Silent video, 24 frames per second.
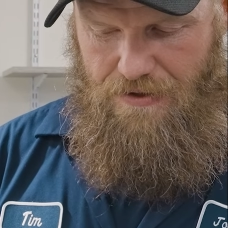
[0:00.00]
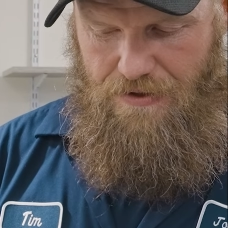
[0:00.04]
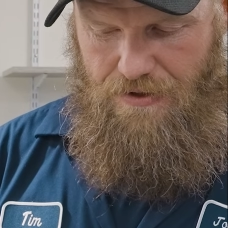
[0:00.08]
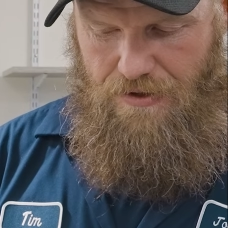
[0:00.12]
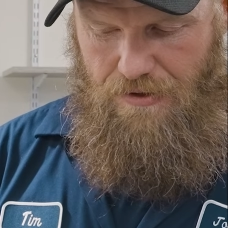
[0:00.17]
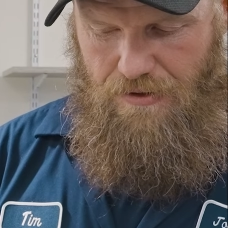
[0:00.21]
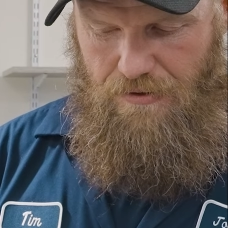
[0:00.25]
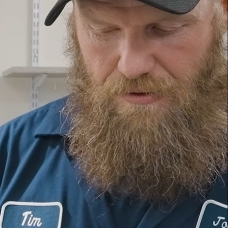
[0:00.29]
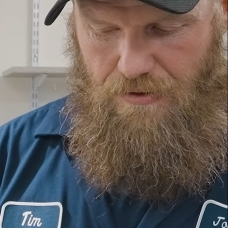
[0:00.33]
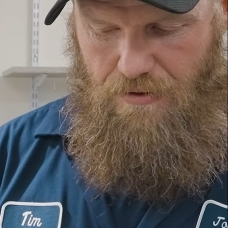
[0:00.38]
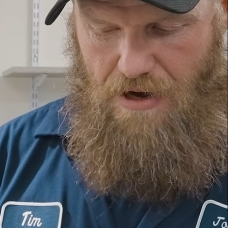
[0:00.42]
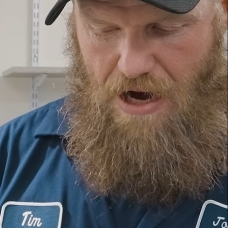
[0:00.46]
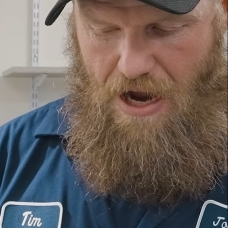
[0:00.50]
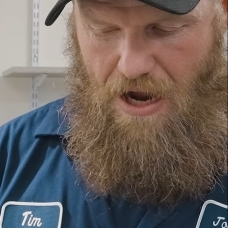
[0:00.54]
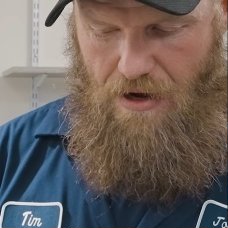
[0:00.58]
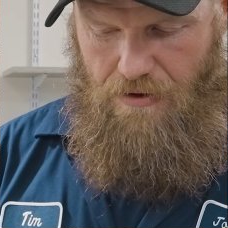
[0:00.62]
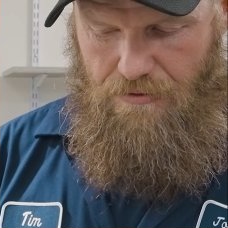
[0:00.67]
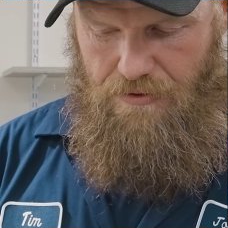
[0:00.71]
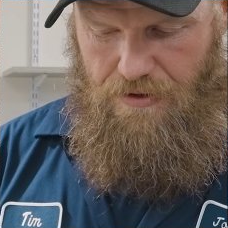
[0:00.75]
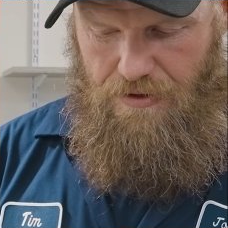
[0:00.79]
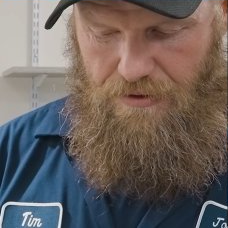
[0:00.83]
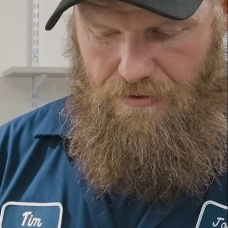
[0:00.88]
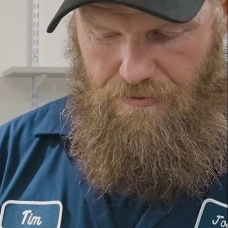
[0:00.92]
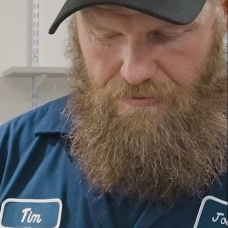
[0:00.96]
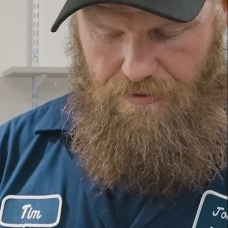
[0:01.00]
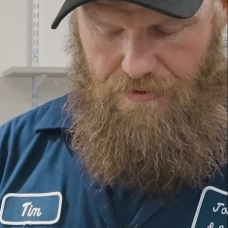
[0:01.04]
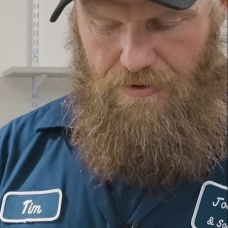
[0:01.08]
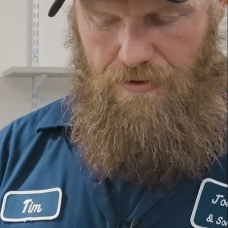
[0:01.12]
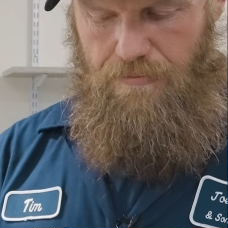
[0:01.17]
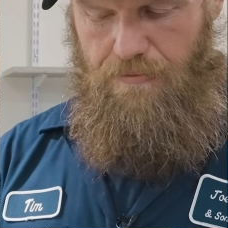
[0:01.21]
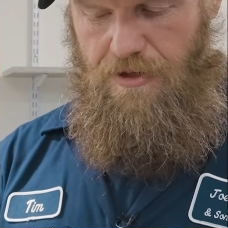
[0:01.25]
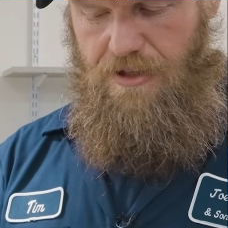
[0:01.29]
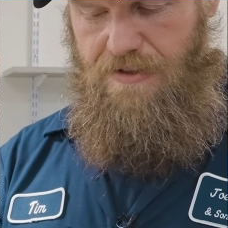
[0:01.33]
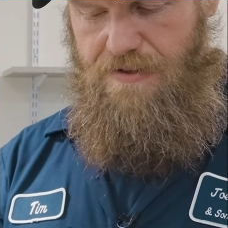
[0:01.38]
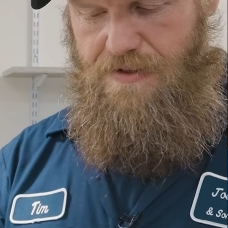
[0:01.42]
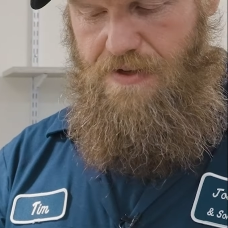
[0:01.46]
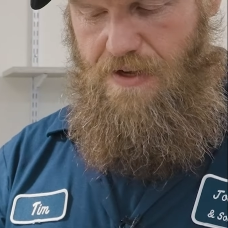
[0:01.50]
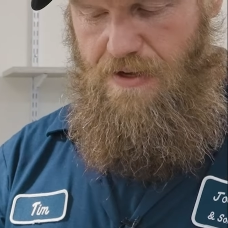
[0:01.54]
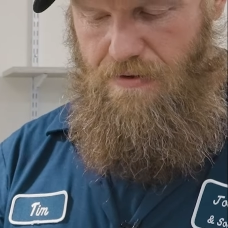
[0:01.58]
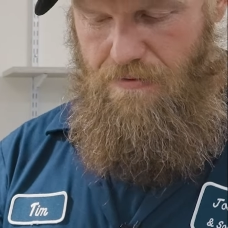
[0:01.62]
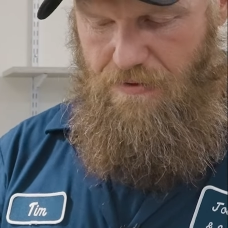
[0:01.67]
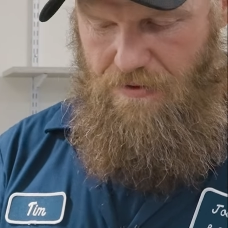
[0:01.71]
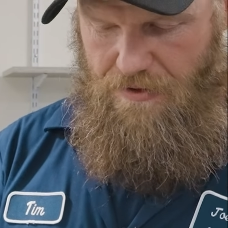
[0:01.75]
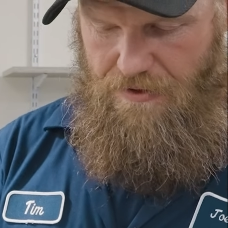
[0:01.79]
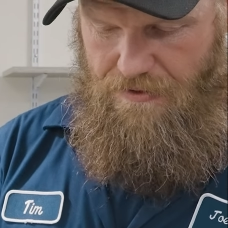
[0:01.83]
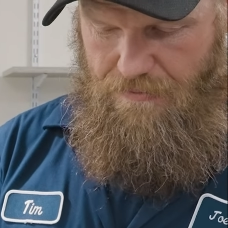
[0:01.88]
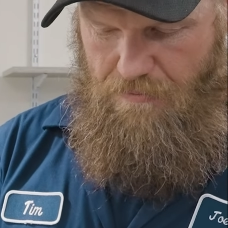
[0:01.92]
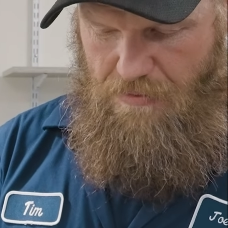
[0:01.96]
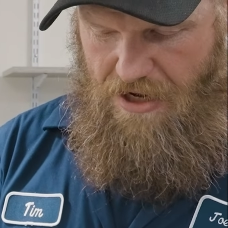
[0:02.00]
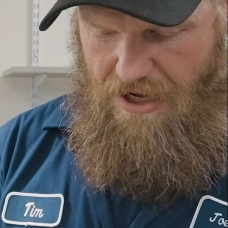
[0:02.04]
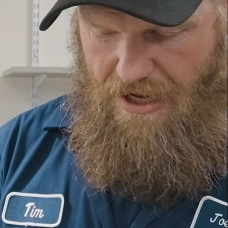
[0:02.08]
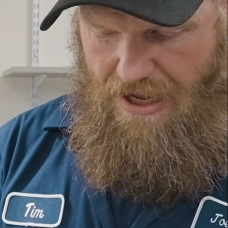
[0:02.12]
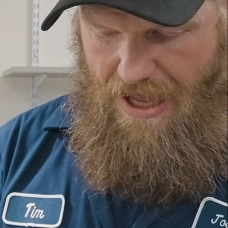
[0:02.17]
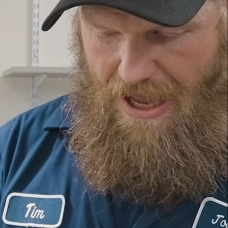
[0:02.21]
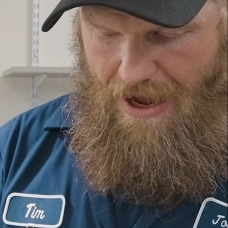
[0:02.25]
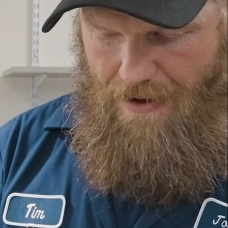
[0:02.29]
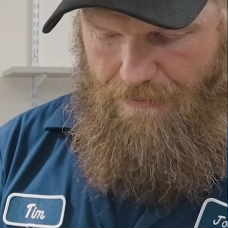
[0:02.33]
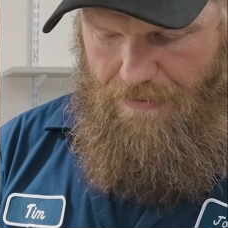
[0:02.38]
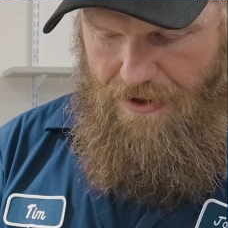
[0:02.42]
to ground. Well, you might say, well, there's a big gap